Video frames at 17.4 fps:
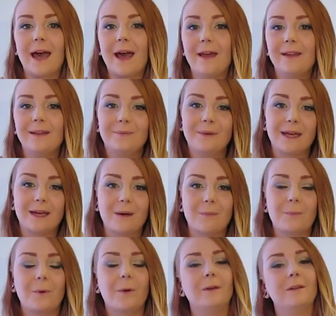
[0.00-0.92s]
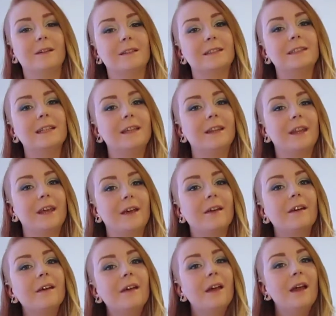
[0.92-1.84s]
at the makeup products in
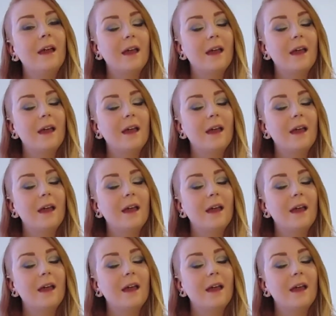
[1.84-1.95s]
there,